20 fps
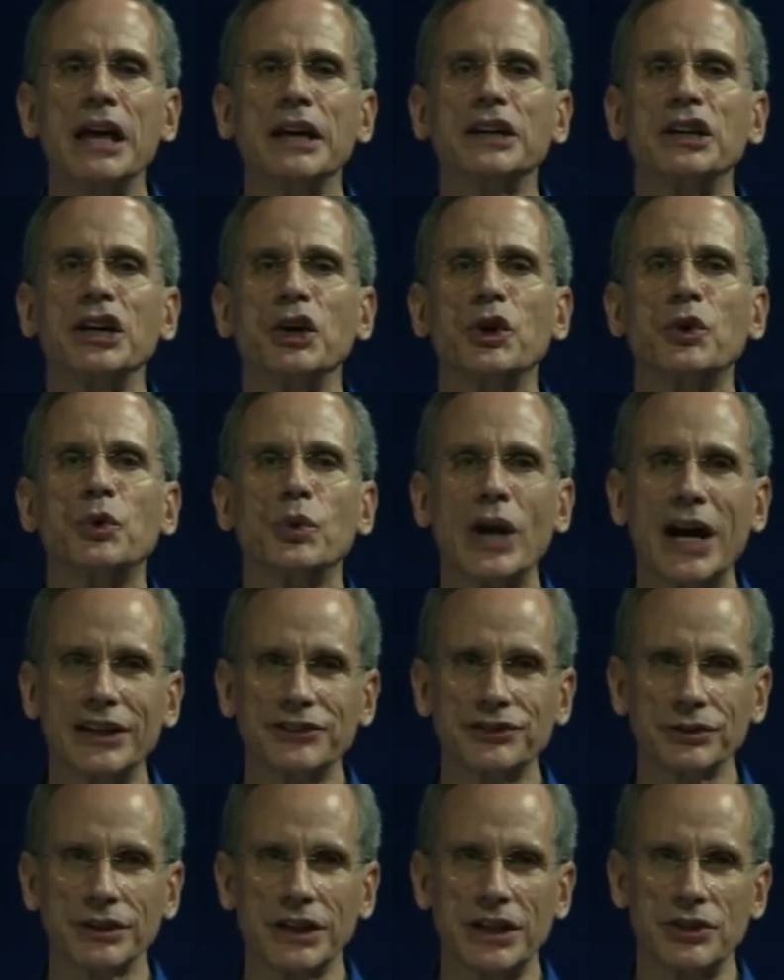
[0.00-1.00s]

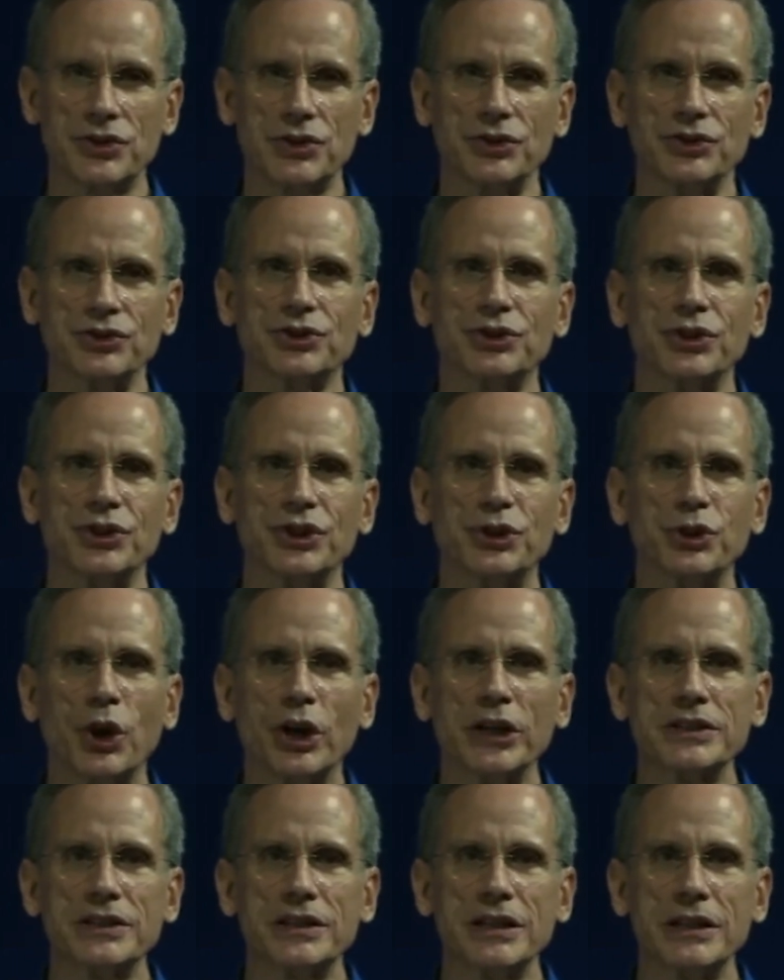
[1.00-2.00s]
congratulations to the
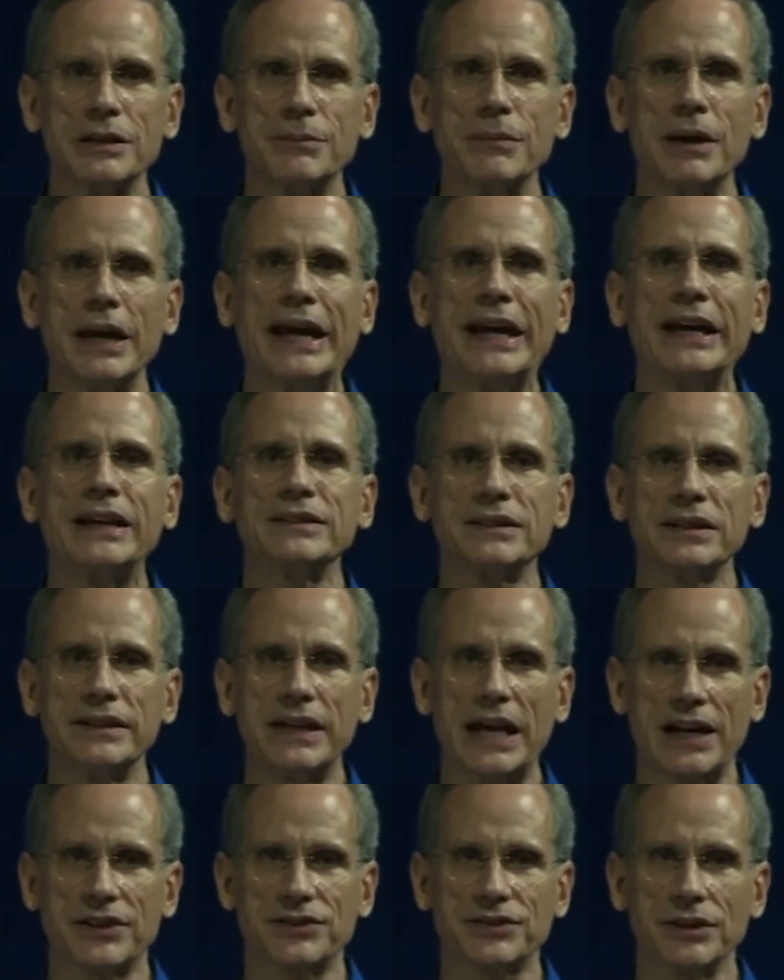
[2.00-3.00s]
DART team and to
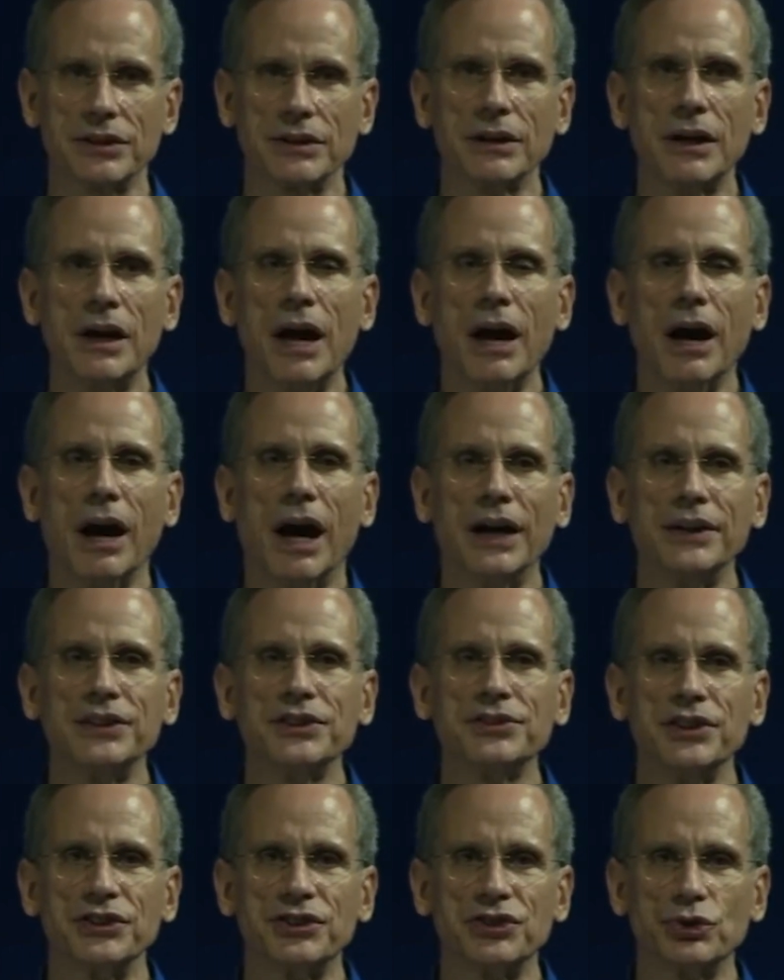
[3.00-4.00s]
NASA on
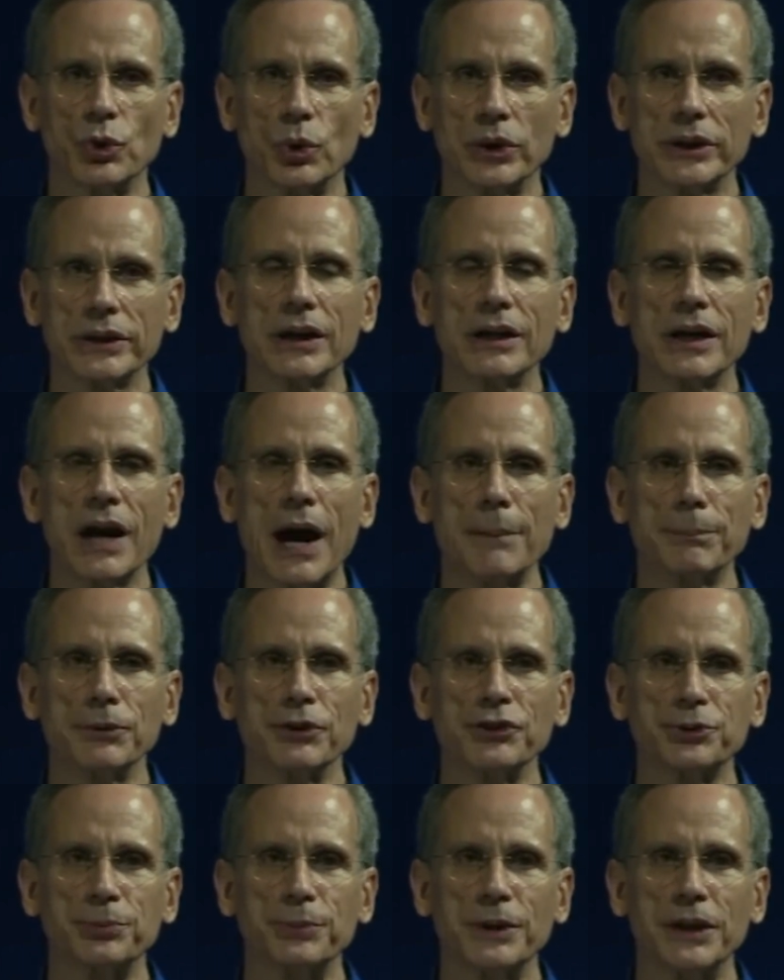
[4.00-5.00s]
this historic
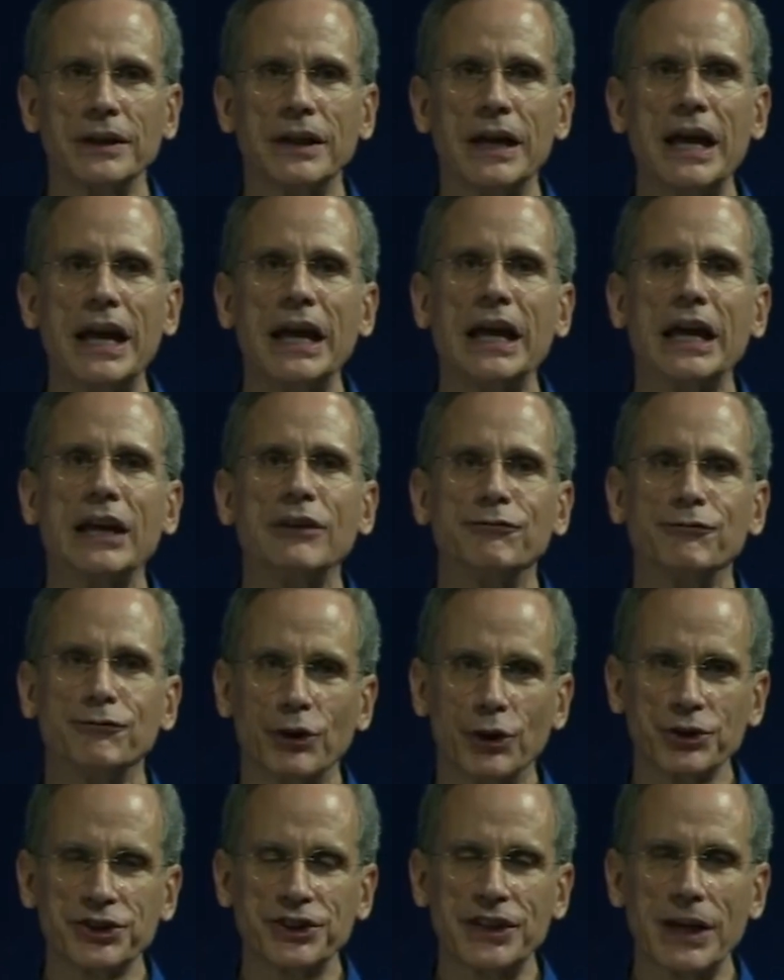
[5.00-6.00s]
accomplishment and
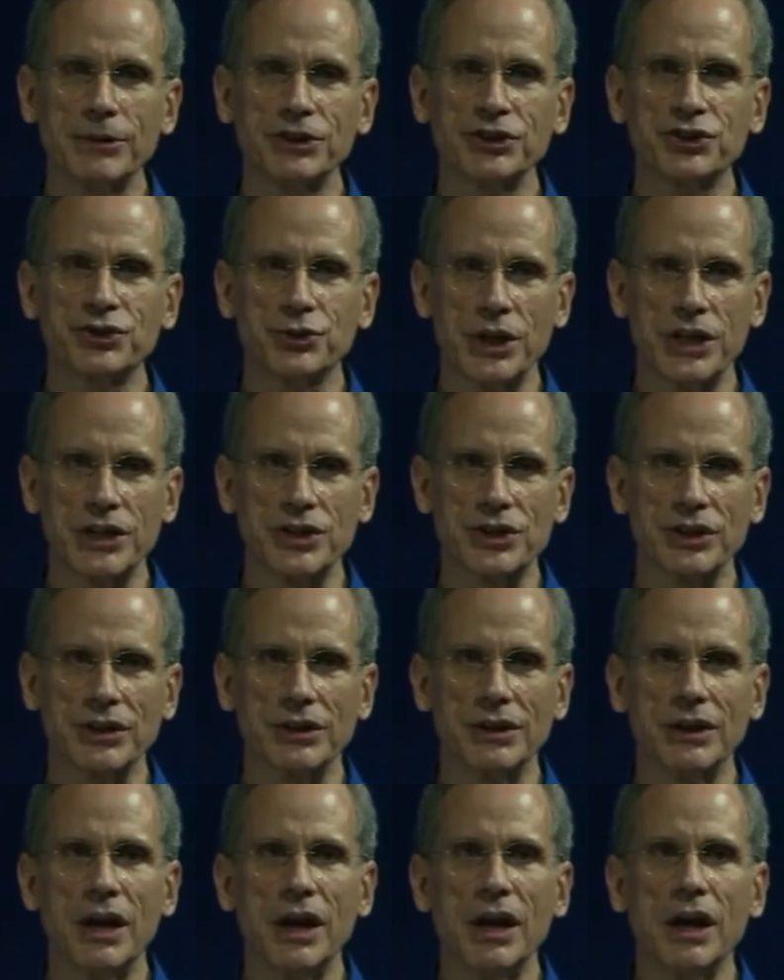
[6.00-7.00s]
first demonstration